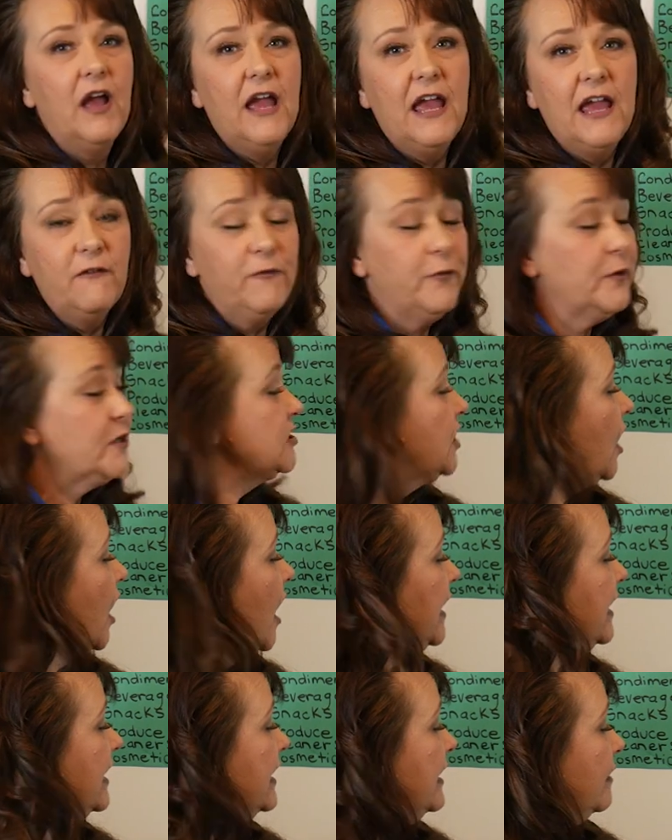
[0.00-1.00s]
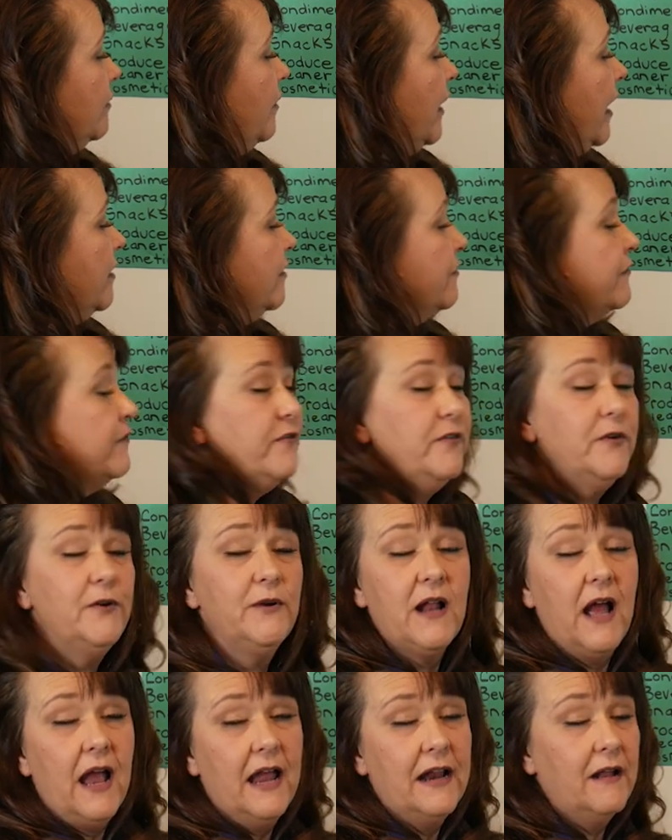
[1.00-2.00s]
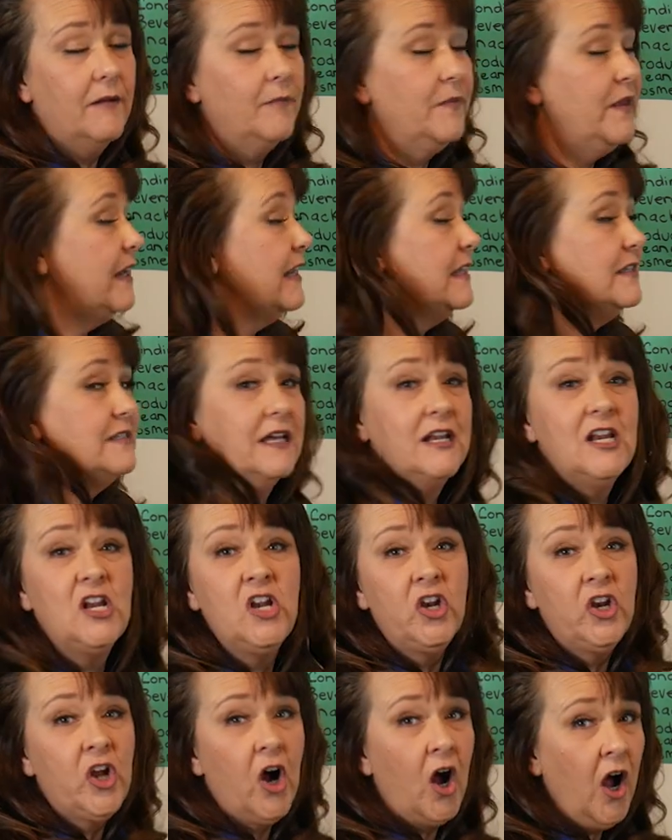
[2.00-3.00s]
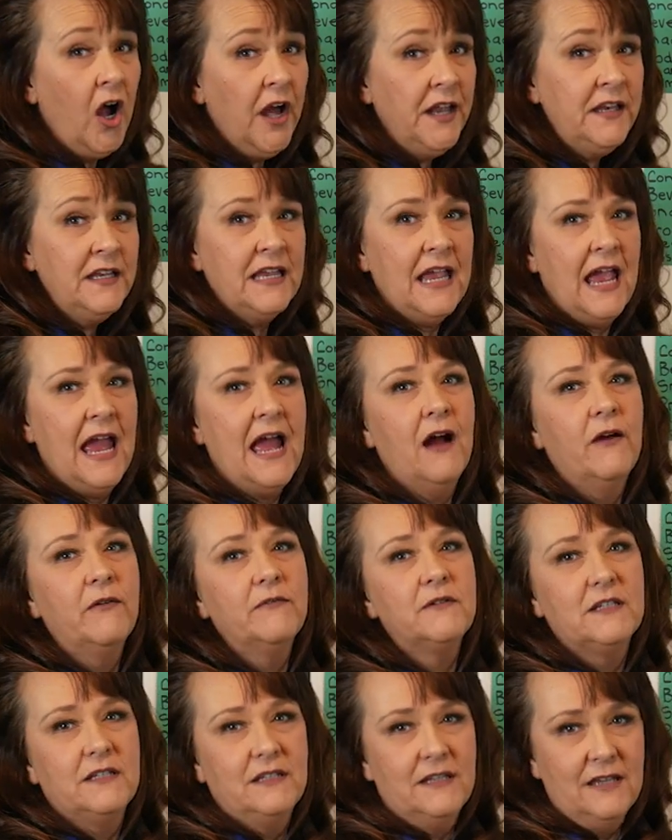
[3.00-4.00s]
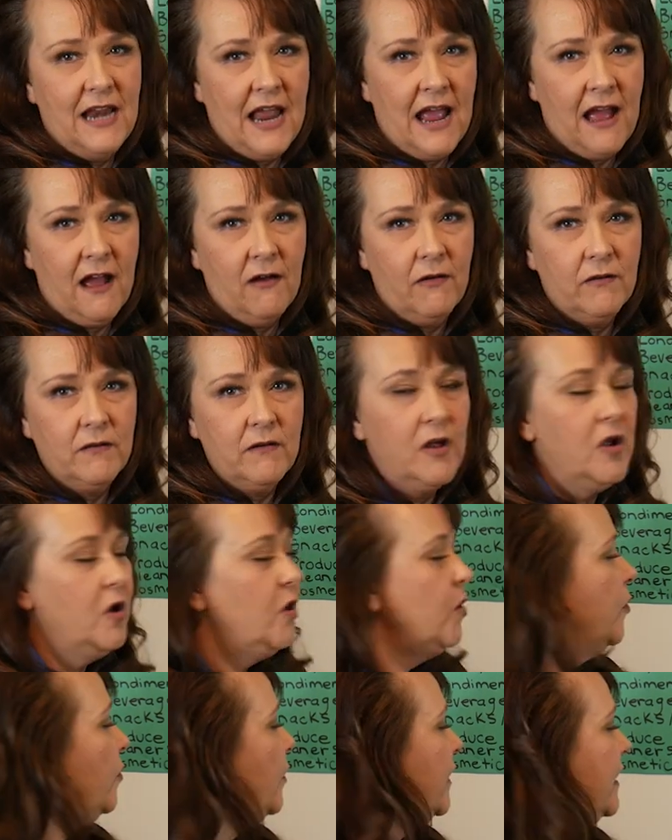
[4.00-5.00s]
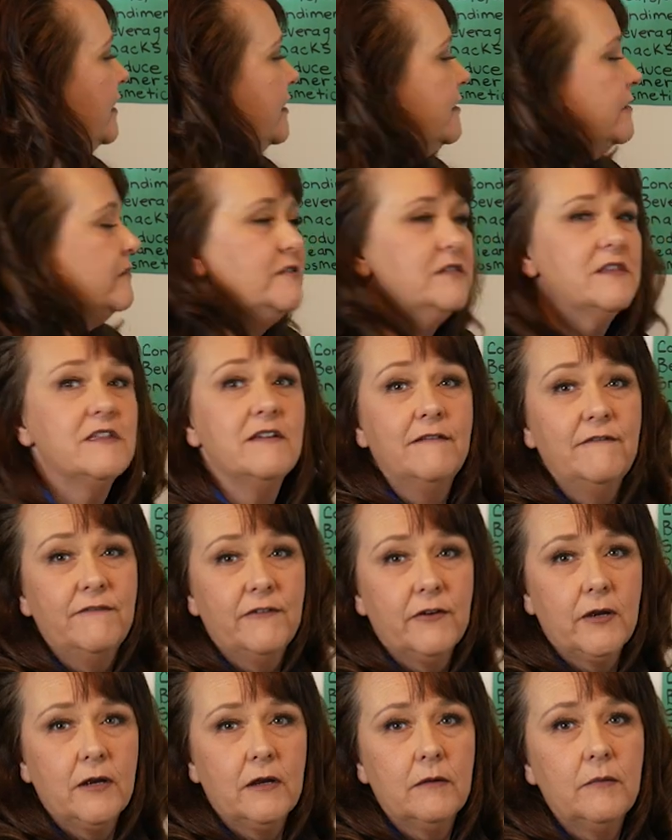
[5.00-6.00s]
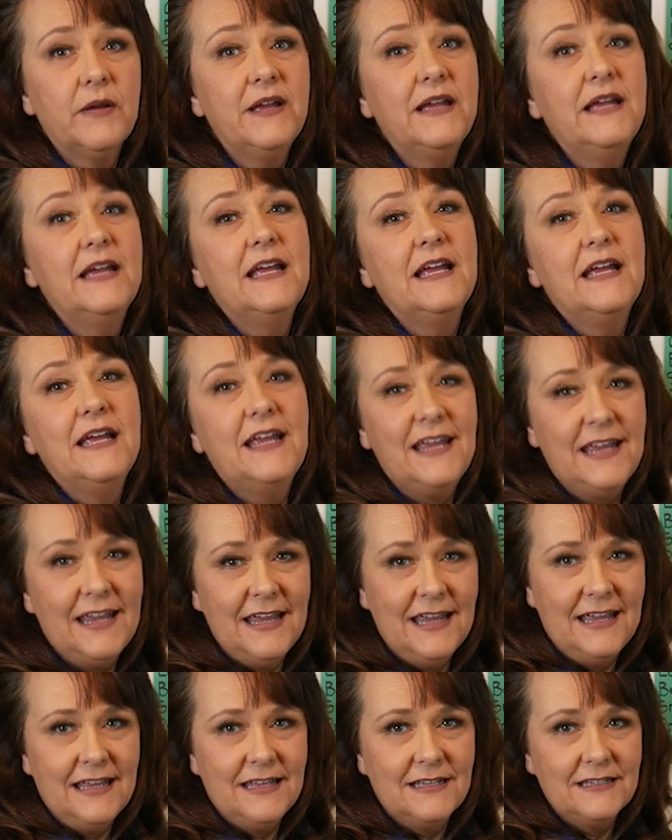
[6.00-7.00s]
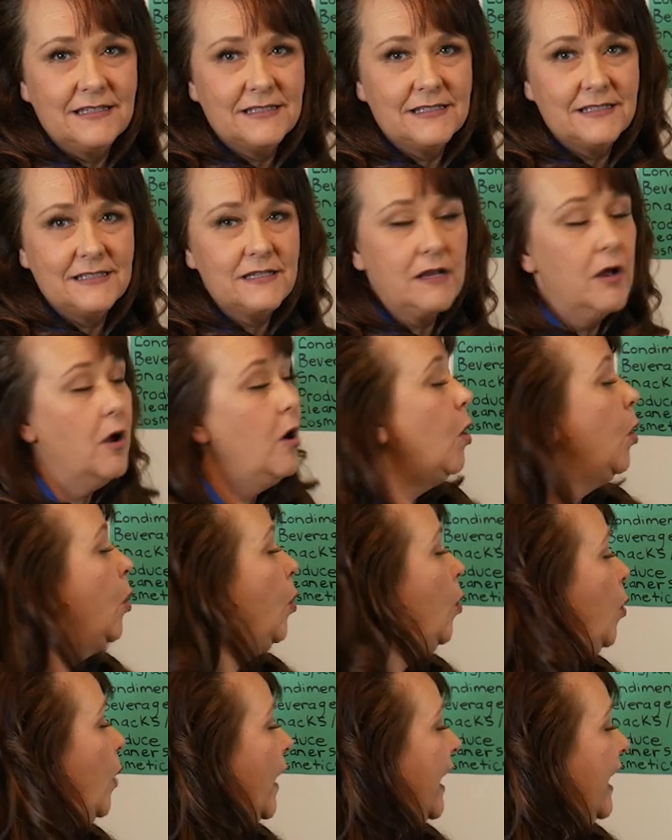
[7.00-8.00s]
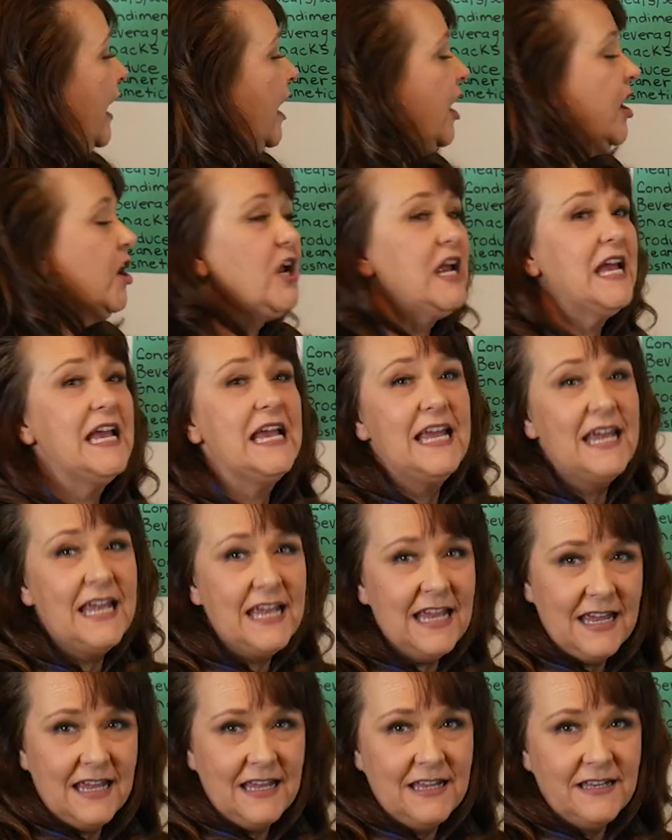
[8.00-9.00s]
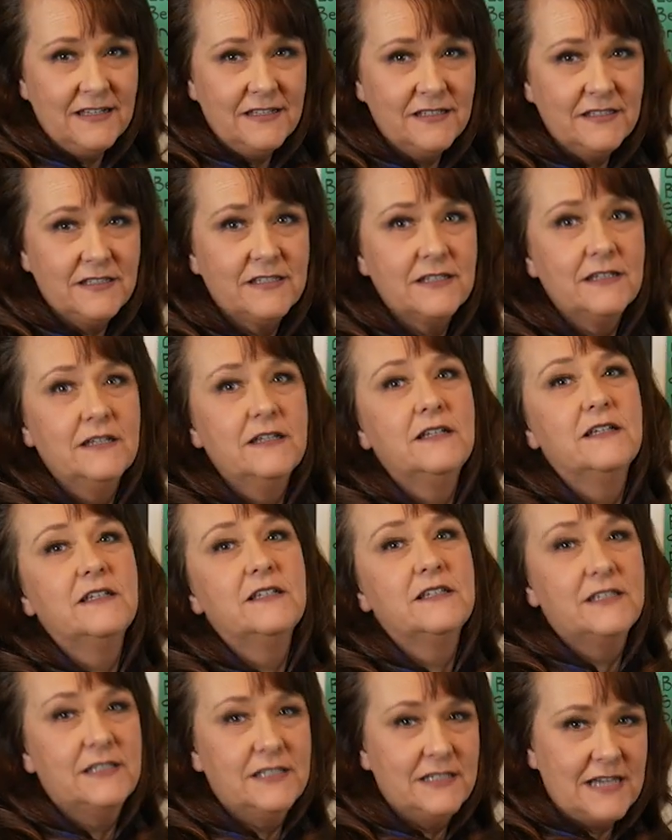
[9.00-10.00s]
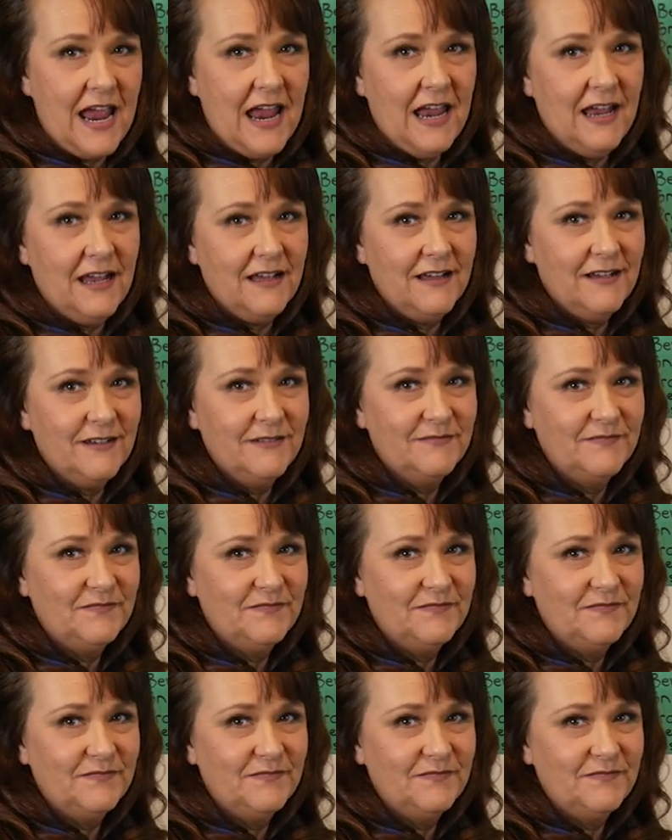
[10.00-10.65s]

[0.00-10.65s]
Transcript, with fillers: If we're talking about a food item that is a non count noun, we use the verb is. Where is steak?